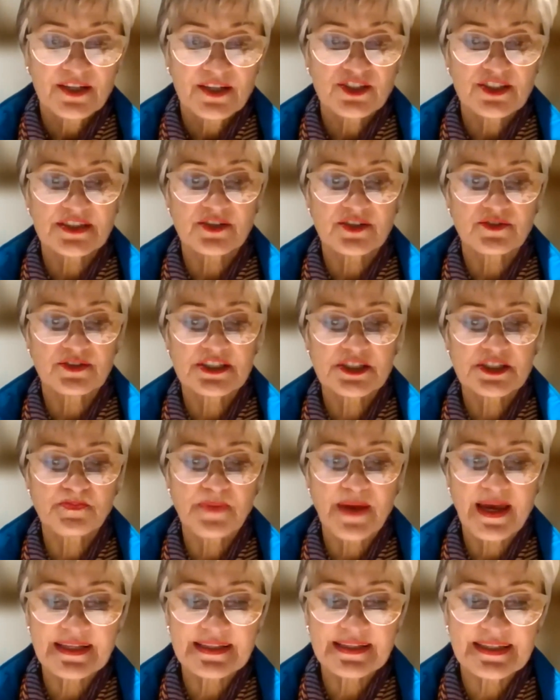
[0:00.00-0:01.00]
She's a
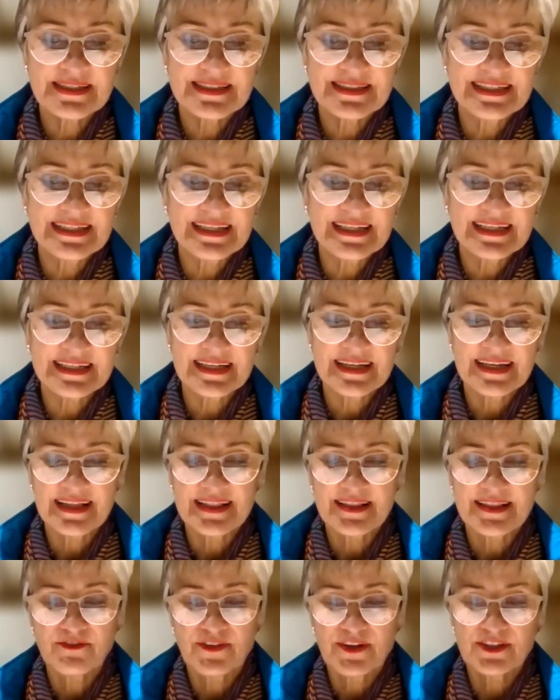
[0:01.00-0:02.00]
respected leader
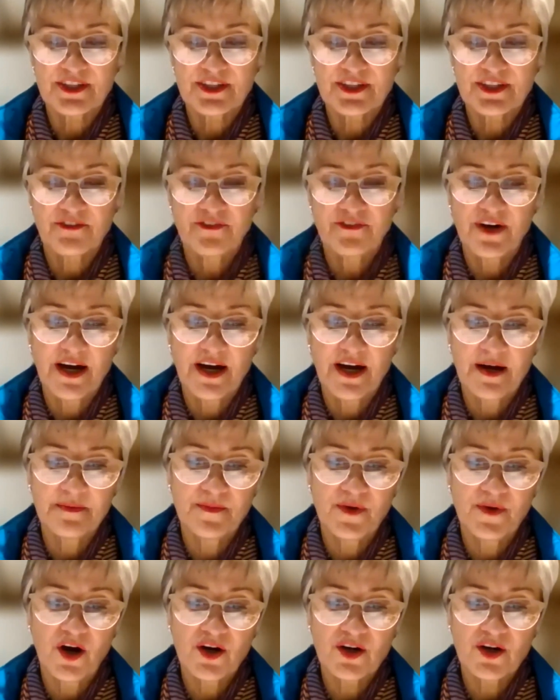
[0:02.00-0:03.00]
in the field of
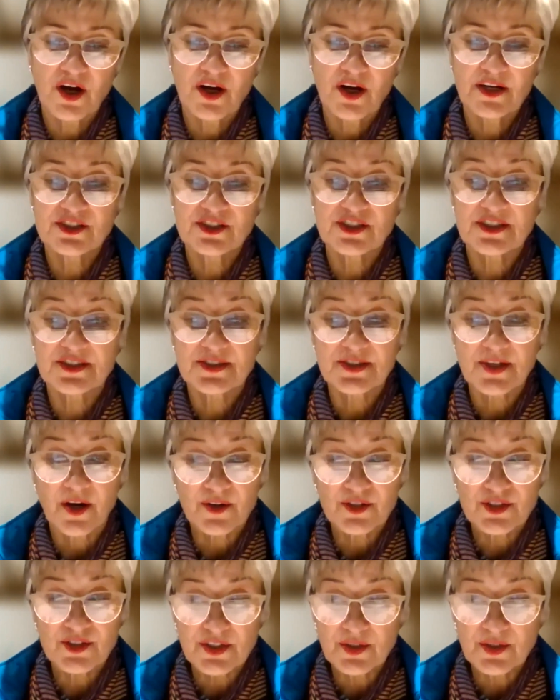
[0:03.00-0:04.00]
oncology
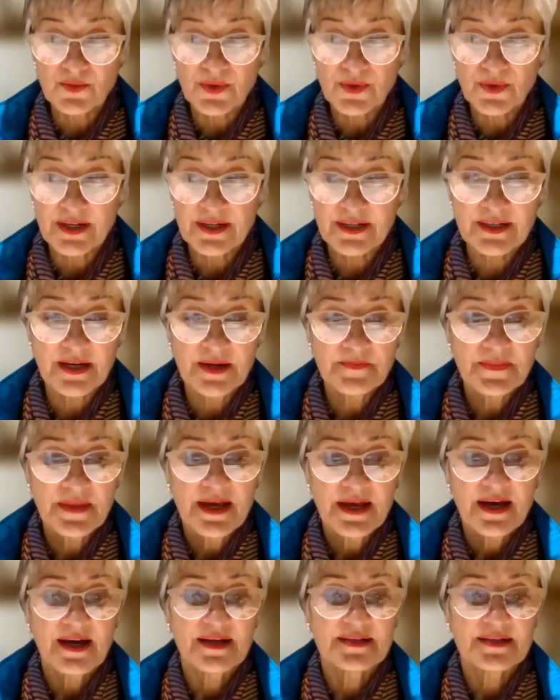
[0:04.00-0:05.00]
social work
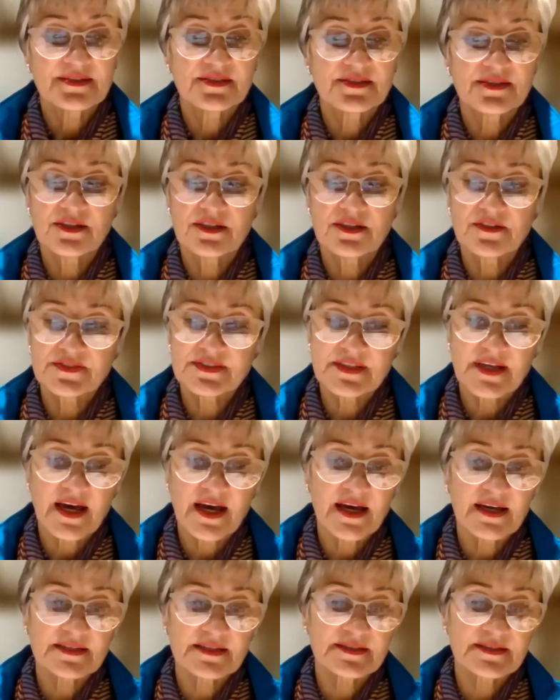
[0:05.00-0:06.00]
and serves
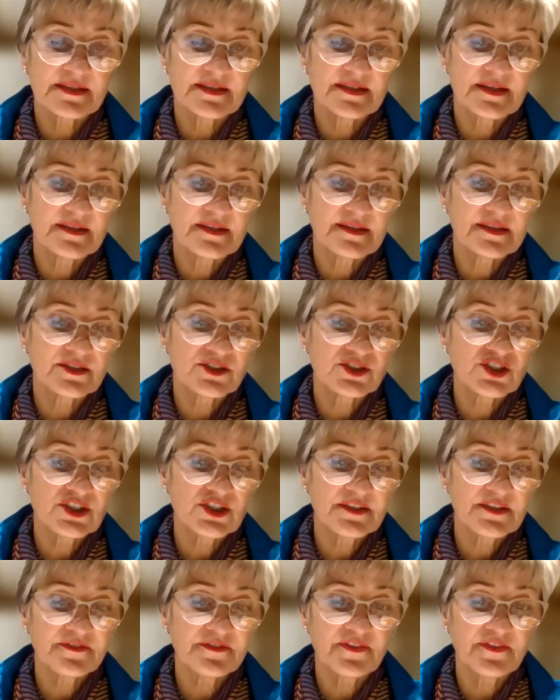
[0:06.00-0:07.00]
as the
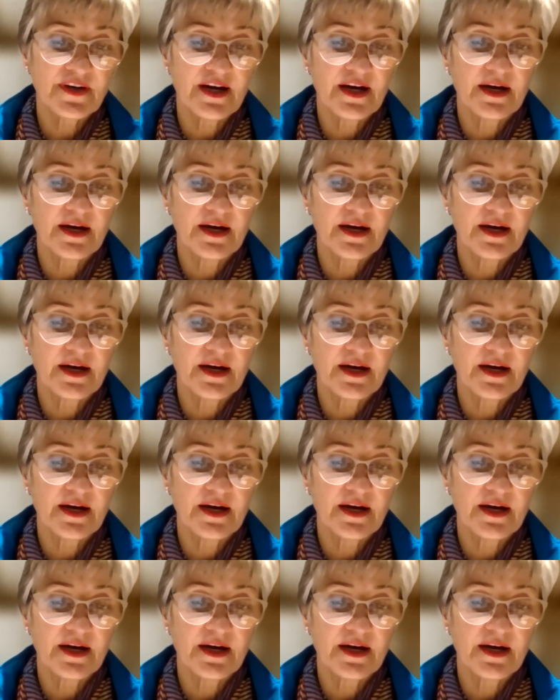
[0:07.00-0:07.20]
Chief